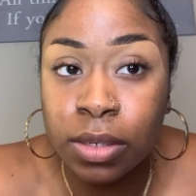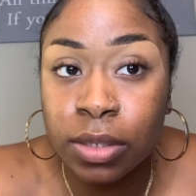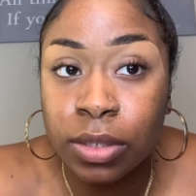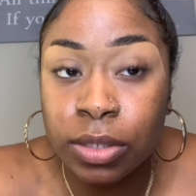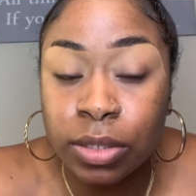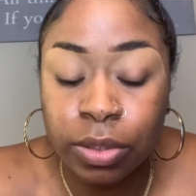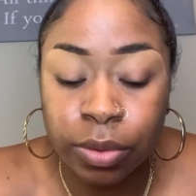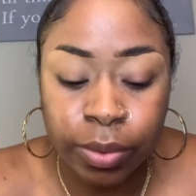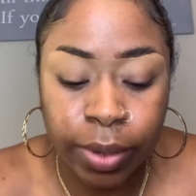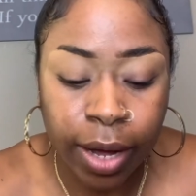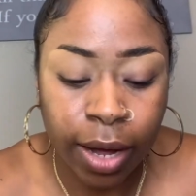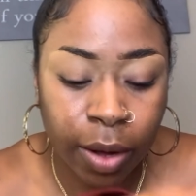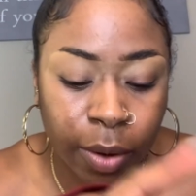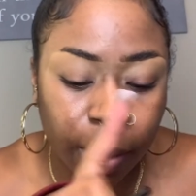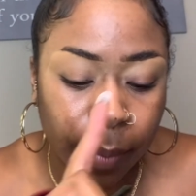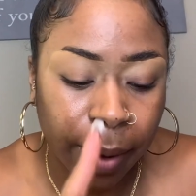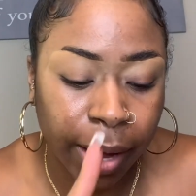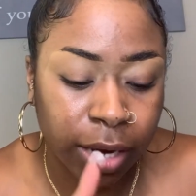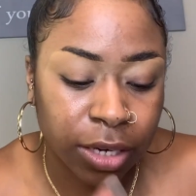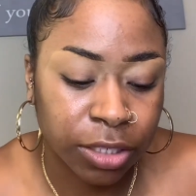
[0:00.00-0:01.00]
so now
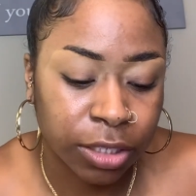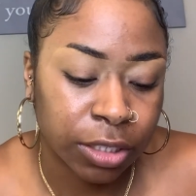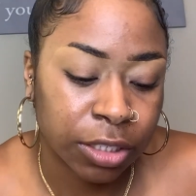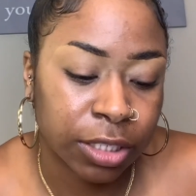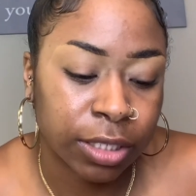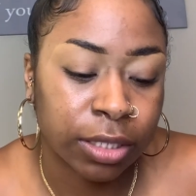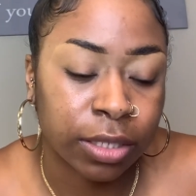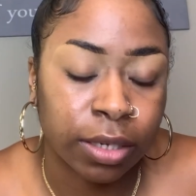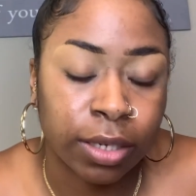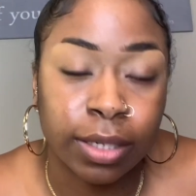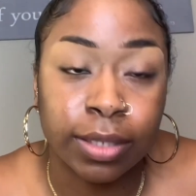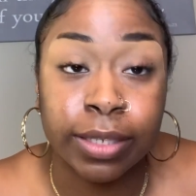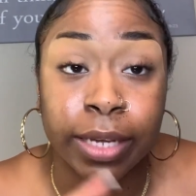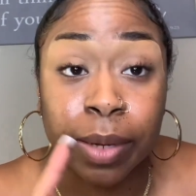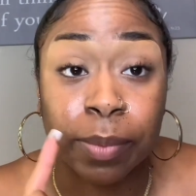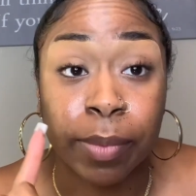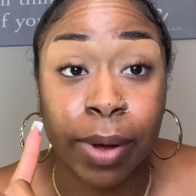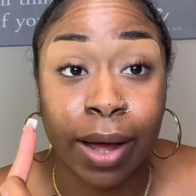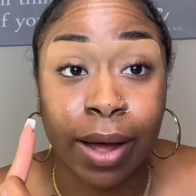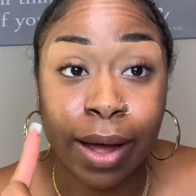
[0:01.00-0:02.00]
I'm actually just going to
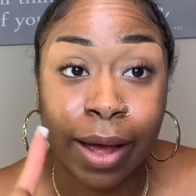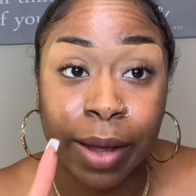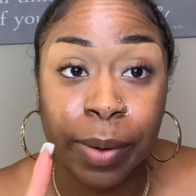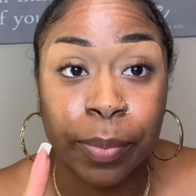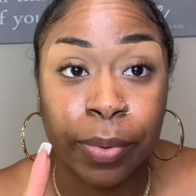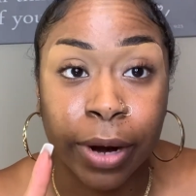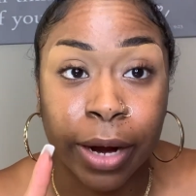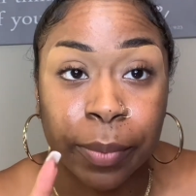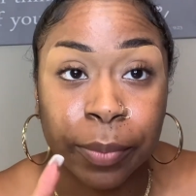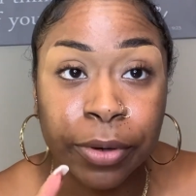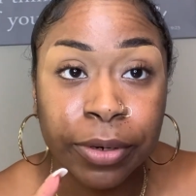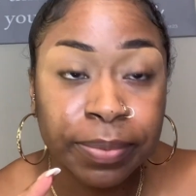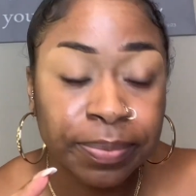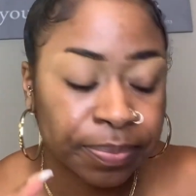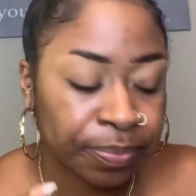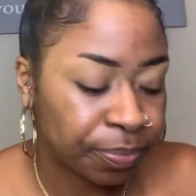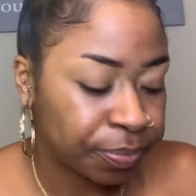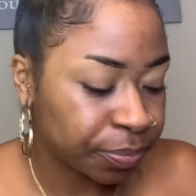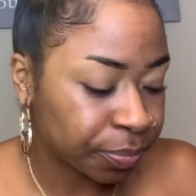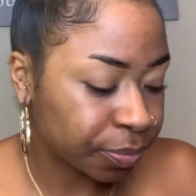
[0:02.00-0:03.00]
take my eye primer.
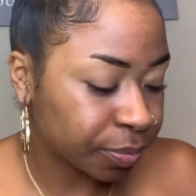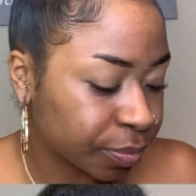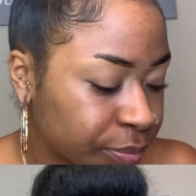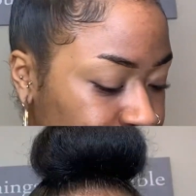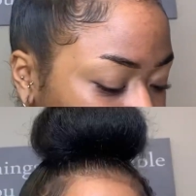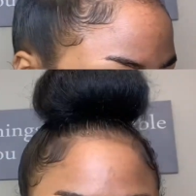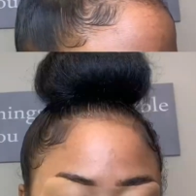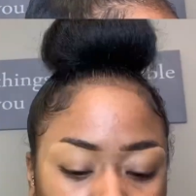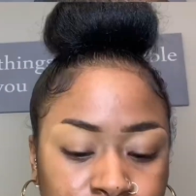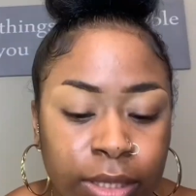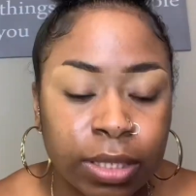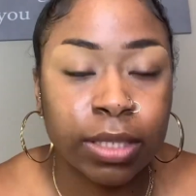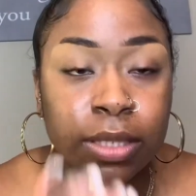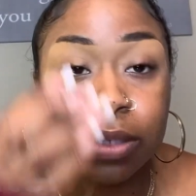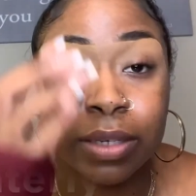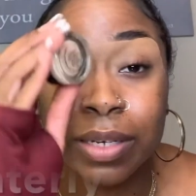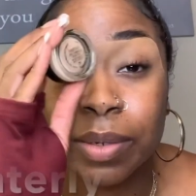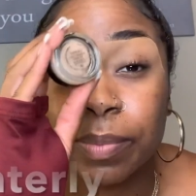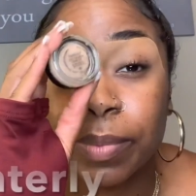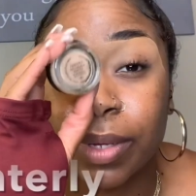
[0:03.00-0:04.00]
This is
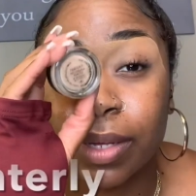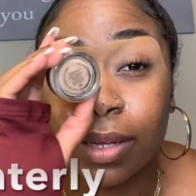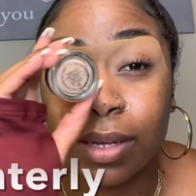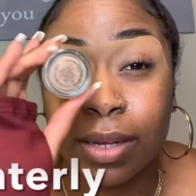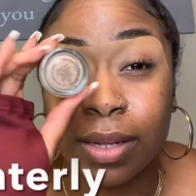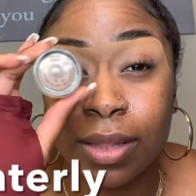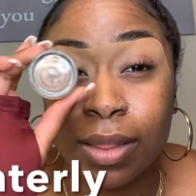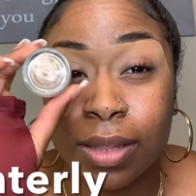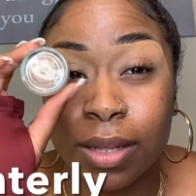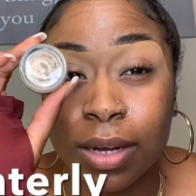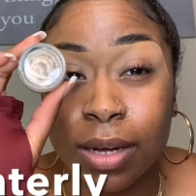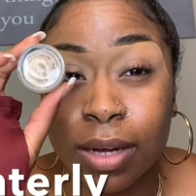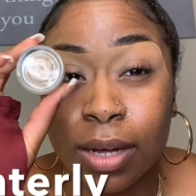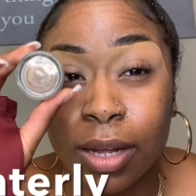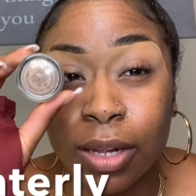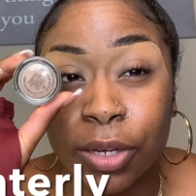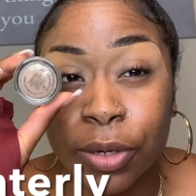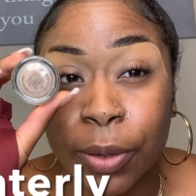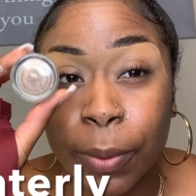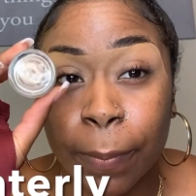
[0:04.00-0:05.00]
going to be in the
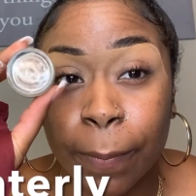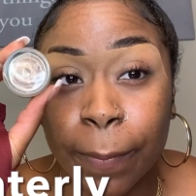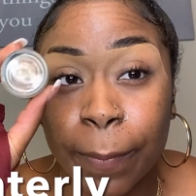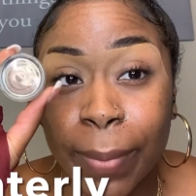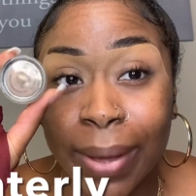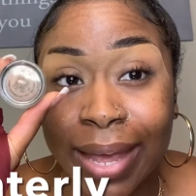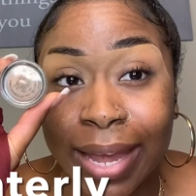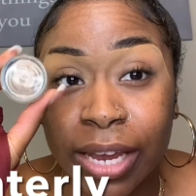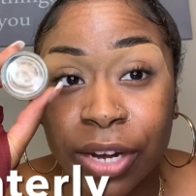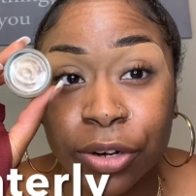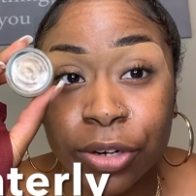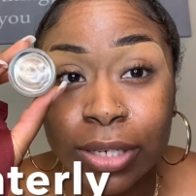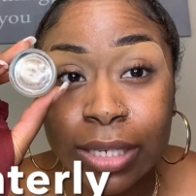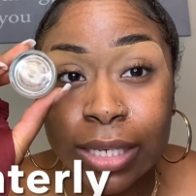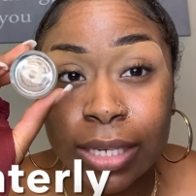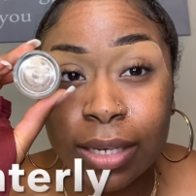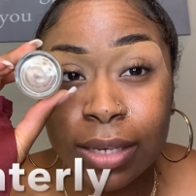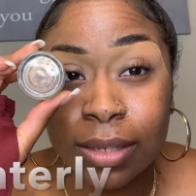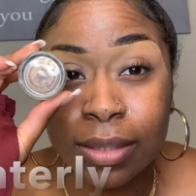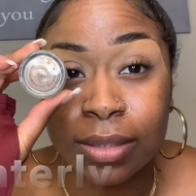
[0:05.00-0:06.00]
color
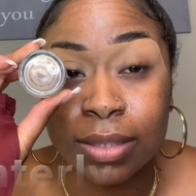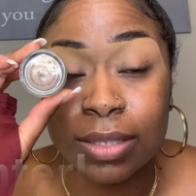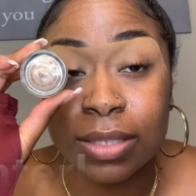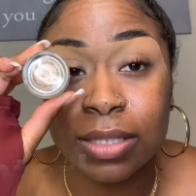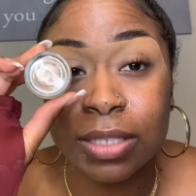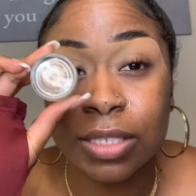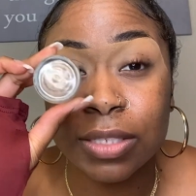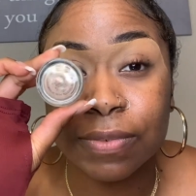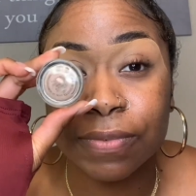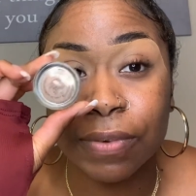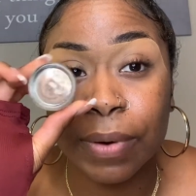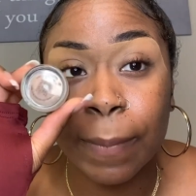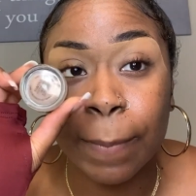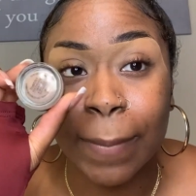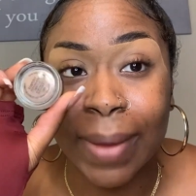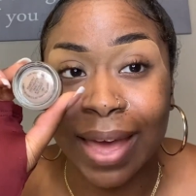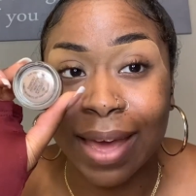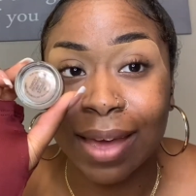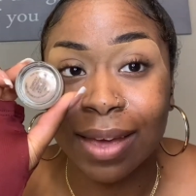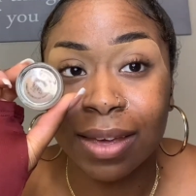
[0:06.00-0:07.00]
Painterly. This is from
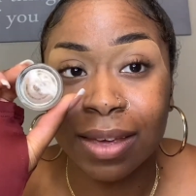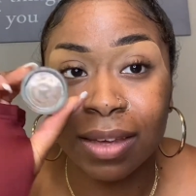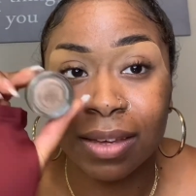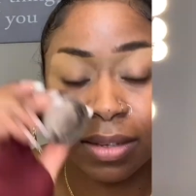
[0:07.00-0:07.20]
MAC.